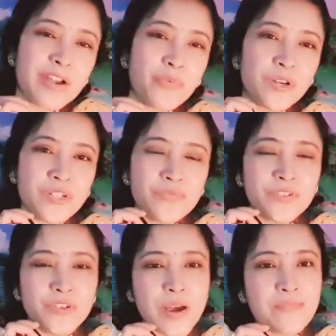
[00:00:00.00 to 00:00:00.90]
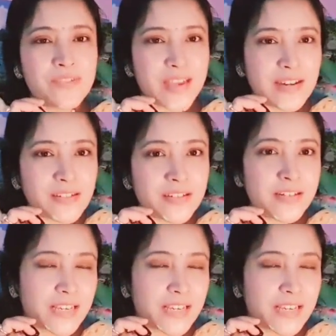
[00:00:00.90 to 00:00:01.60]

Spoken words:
What if you have Saturn